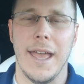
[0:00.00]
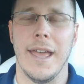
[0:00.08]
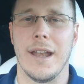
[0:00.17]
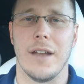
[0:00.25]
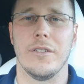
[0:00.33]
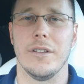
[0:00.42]

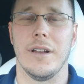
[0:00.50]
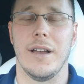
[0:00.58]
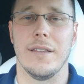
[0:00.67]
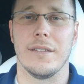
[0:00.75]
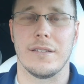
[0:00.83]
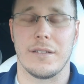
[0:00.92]
and I
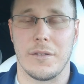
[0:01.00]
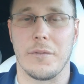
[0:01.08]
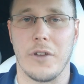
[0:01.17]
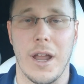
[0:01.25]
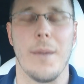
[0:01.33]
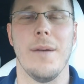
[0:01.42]
realize,
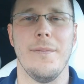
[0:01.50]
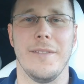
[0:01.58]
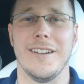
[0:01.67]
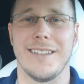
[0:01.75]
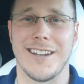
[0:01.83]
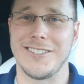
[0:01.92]
crap,
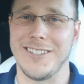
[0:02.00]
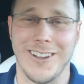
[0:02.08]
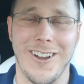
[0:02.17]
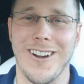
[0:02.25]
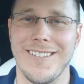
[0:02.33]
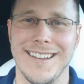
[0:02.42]
there's actually a
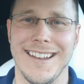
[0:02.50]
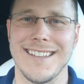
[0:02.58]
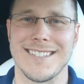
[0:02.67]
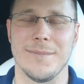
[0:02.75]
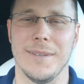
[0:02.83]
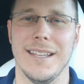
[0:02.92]
car right
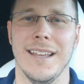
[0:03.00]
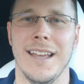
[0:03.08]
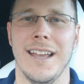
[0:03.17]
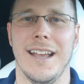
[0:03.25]
next to me.